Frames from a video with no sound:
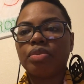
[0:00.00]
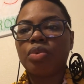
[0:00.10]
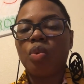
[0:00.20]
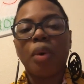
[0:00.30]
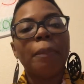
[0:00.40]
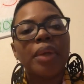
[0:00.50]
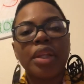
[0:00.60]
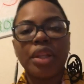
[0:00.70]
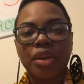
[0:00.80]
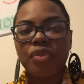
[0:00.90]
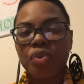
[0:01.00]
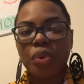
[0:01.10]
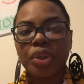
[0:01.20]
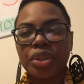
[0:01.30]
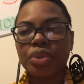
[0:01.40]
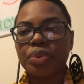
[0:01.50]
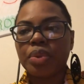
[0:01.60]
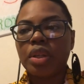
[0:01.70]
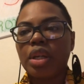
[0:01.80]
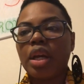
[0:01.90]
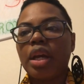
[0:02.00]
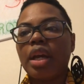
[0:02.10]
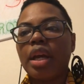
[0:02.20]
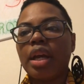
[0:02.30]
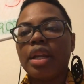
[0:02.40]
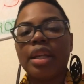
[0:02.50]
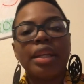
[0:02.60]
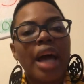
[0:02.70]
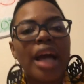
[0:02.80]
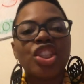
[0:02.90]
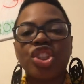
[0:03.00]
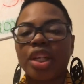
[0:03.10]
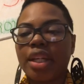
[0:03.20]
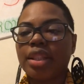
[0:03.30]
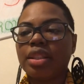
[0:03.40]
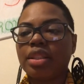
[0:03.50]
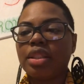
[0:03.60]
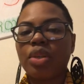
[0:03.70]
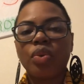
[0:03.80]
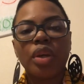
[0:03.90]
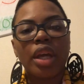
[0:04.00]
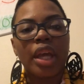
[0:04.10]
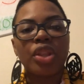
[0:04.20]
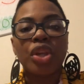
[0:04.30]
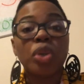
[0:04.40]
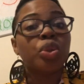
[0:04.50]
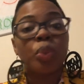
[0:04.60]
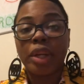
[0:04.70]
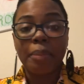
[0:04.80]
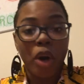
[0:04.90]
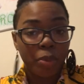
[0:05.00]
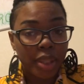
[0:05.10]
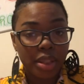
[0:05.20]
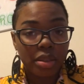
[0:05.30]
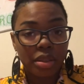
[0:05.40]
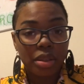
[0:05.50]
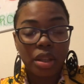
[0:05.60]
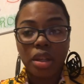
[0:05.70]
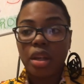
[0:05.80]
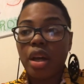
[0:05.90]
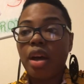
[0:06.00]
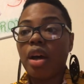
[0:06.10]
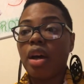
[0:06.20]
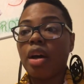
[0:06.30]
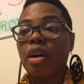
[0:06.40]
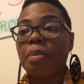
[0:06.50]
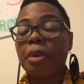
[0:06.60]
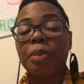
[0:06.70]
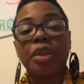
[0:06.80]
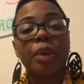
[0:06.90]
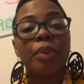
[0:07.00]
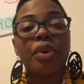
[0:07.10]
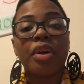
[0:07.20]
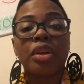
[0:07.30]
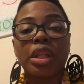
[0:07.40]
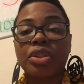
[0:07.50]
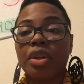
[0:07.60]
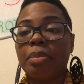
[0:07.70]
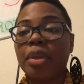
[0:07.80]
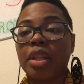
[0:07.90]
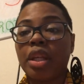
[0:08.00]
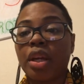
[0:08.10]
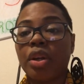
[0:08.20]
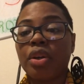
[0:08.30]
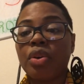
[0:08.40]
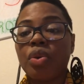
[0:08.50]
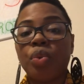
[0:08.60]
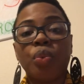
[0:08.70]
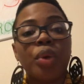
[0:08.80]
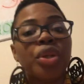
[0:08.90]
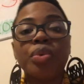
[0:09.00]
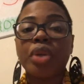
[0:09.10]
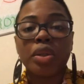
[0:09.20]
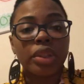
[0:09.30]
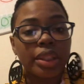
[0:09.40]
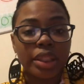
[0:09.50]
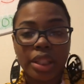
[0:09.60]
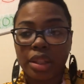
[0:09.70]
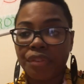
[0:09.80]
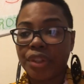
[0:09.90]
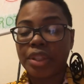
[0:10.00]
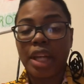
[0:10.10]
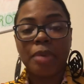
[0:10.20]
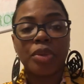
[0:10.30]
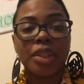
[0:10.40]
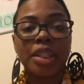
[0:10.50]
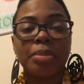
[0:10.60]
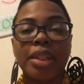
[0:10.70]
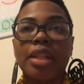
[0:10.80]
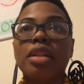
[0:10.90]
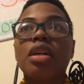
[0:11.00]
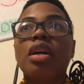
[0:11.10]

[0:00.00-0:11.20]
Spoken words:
will be there for you, and not just in those winning moments. People that's going to be there when you don't succeed the first time you attempt it.